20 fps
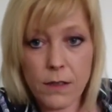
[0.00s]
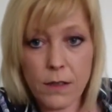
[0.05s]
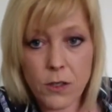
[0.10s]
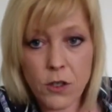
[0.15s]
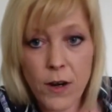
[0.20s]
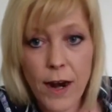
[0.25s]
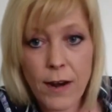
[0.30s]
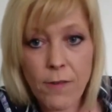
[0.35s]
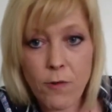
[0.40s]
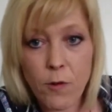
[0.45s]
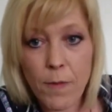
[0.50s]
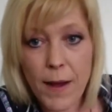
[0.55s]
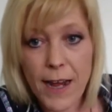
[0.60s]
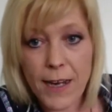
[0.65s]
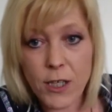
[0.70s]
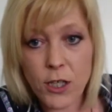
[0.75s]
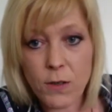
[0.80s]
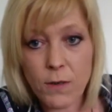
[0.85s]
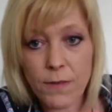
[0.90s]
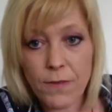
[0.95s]
try and
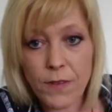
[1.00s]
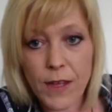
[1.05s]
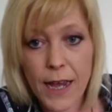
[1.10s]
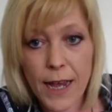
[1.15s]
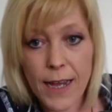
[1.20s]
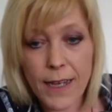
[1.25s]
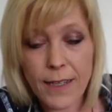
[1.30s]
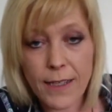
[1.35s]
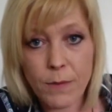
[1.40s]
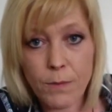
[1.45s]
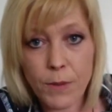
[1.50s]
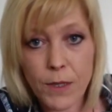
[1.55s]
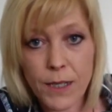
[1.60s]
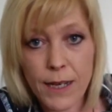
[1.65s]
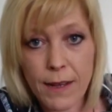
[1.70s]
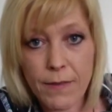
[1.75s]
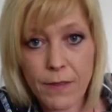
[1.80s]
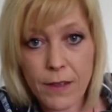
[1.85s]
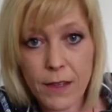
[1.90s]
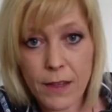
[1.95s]
remind you of this and
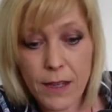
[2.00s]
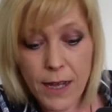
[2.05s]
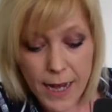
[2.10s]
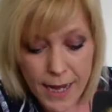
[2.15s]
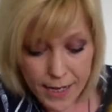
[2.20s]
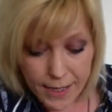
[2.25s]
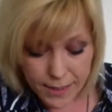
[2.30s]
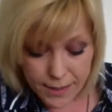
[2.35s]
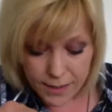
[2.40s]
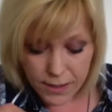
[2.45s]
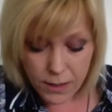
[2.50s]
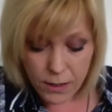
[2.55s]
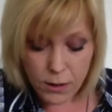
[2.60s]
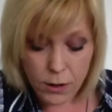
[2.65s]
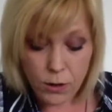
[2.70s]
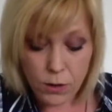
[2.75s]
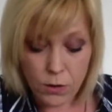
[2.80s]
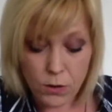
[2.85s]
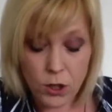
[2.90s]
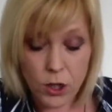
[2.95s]
pretend that this
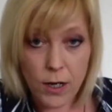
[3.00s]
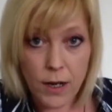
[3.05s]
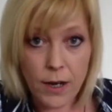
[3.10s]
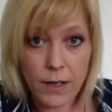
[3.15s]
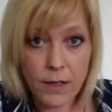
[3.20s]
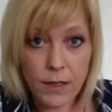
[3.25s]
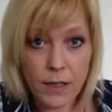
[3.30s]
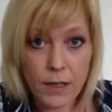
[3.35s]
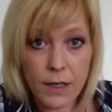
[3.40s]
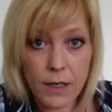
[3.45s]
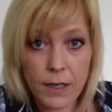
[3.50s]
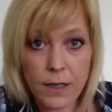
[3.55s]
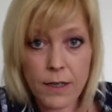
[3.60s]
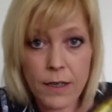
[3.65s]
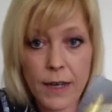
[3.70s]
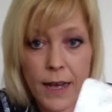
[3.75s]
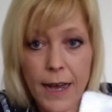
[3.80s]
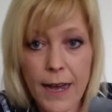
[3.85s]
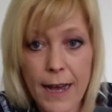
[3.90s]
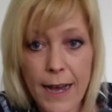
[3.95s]
illusion.
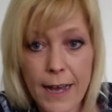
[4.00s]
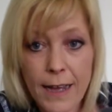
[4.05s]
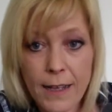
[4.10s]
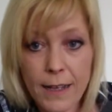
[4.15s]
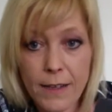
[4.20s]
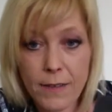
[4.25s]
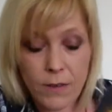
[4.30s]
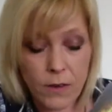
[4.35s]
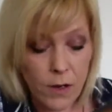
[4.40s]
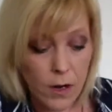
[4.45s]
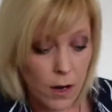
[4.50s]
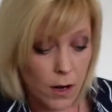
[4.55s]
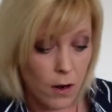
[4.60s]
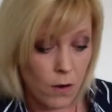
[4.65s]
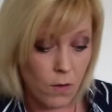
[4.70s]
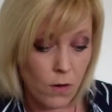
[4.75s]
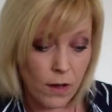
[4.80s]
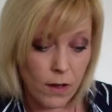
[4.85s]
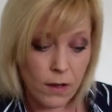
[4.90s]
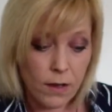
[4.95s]
Yeah,
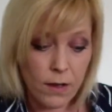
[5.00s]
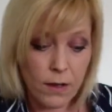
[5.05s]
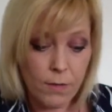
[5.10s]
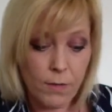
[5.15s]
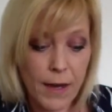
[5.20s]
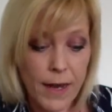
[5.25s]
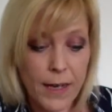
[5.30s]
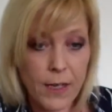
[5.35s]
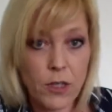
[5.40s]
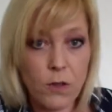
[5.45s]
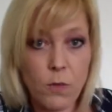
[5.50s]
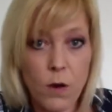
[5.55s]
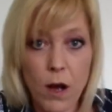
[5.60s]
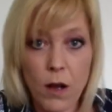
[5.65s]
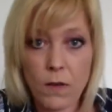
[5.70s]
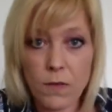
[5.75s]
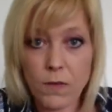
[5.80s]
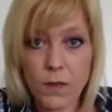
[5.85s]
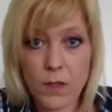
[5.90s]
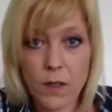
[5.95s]
no, page of
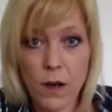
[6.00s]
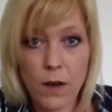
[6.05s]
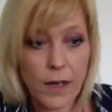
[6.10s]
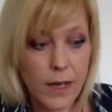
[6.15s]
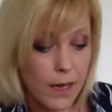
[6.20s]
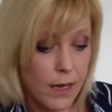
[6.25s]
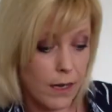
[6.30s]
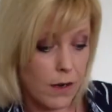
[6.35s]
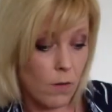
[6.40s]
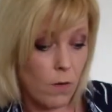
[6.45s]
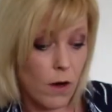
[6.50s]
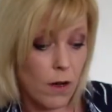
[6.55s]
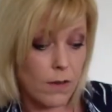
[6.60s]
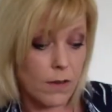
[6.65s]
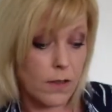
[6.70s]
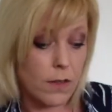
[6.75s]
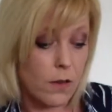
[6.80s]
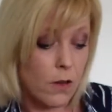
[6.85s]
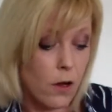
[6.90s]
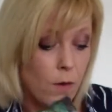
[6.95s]
wands, not king of
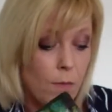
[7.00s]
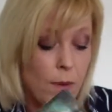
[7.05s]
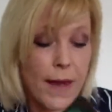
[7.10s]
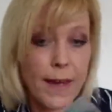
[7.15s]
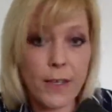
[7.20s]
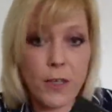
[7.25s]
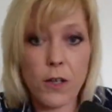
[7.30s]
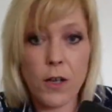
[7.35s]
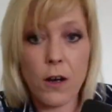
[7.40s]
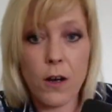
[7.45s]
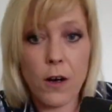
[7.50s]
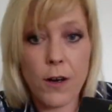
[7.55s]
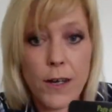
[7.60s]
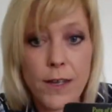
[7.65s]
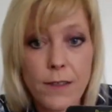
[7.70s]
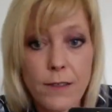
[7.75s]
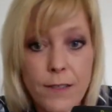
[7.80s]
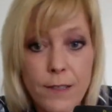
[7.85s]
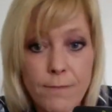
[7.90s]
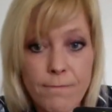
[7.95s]
wands. Look, page of
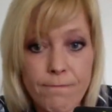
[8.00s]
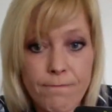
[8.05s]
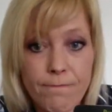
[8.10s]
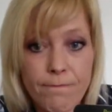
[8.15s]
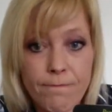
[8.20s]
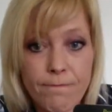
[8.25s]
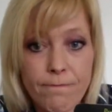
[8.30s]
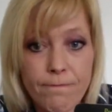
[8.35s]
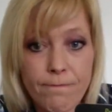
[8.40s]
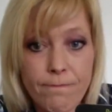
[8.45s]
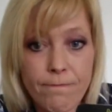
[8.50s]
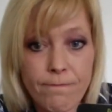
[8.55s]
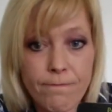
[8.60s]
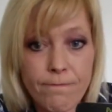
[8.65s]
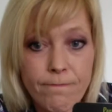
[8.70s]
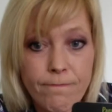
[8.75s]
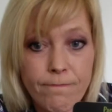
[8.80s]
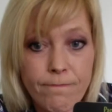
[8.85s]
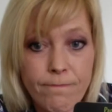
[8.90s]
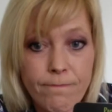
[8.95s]
coins.
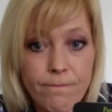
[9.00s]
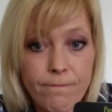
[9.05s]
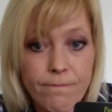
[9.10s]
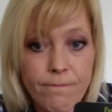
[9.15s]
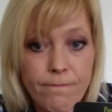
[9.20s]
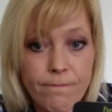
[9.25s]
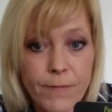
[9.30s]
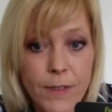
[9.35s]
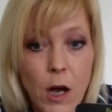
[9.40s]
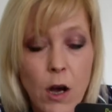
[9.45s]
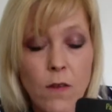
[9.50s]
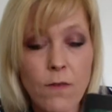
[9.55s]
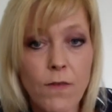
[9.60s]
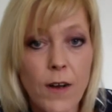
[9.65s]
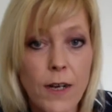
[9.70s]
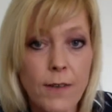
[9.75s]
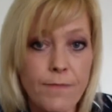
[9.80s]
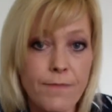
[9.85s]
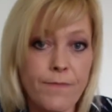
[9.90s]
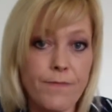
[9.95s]

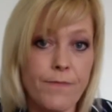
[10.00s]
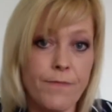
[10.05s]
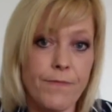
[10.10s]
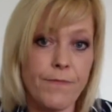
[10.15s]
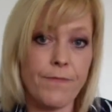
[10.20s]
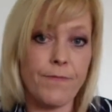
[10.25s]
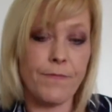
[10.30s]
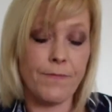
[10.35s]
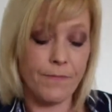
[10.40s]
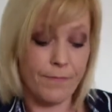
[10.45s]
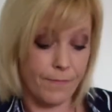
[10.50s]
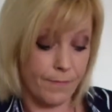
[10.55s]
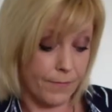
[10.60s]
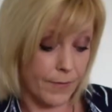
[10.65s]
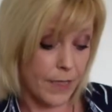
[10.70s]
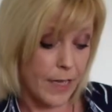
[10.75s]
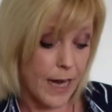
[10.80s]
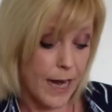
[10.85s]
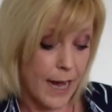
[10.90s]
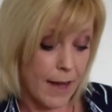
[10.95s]
Offer.
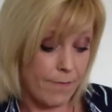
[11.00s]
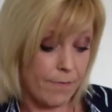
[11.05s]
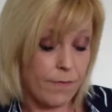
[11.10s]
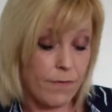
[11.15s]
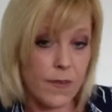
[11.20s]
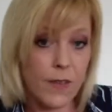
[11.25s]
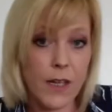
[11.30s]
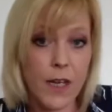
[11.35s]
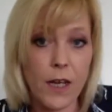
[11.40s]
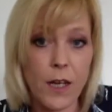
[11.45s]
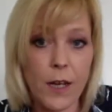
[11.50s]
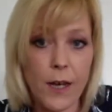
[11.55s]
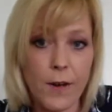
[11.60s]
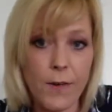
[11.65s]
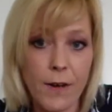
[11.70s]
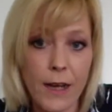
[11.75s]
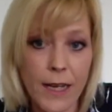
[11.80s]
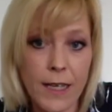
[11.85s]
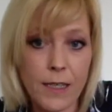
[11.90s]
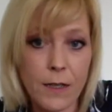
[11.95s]
Yeah, see
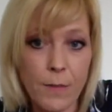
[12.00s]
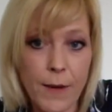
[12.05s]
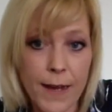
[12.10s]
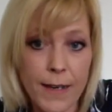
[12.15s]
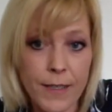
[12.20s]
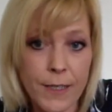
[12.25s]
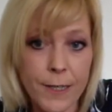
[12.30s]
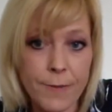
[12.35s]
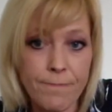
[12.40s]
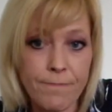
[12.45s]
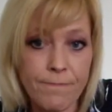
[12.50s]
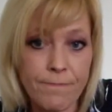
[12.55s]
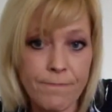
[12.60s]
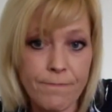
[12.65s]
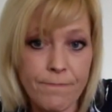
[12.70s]
you, independent.